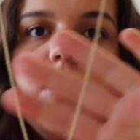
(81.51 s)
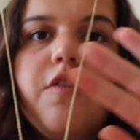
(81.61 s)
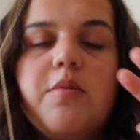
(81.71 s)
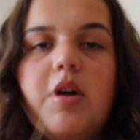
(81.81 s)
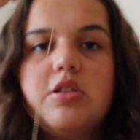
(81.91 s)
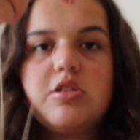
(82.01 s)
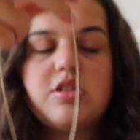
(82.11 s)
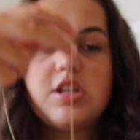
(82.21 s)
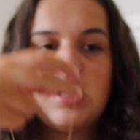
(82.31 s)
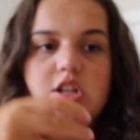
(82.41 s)
from
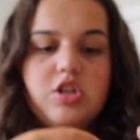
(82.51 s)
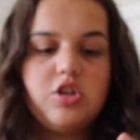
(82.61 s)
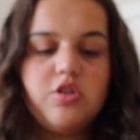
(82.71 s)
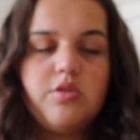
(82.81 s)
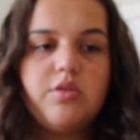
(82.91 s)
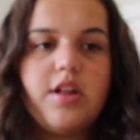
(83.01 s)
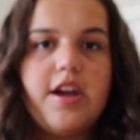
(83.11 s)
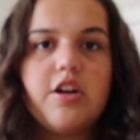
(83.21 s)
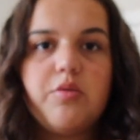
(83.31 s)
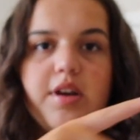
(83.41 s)
altrd to
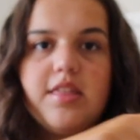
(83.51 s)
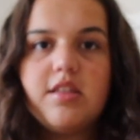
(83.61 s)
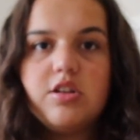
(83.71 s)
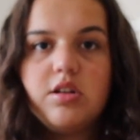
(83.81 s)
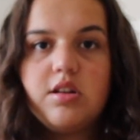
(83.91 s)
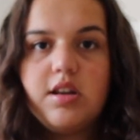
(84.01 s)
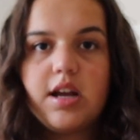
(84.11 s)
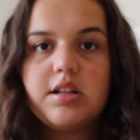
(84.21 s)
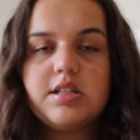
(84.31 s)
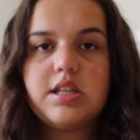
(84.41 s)
layer with the
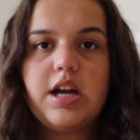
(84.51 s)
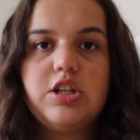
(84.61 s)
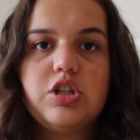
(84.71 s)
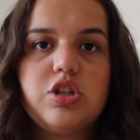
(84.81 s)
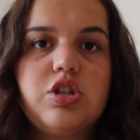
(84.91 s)
necklace that I just